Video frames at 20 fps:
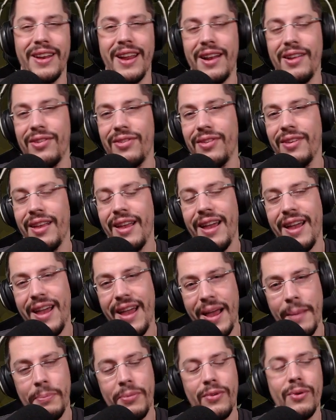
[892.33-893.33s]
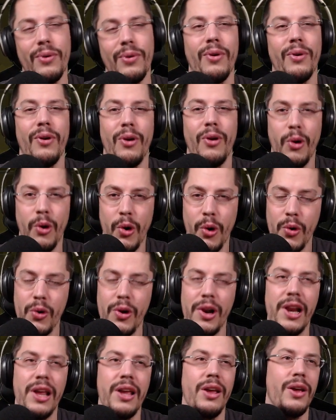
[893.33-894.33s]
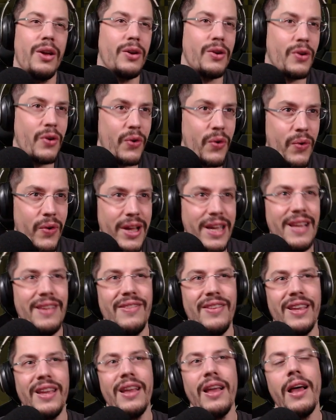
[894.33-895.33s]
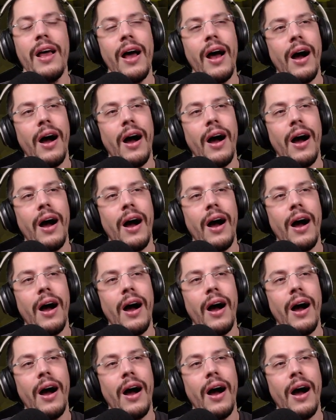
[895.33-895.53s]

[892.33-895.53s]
that is absolutely crazy.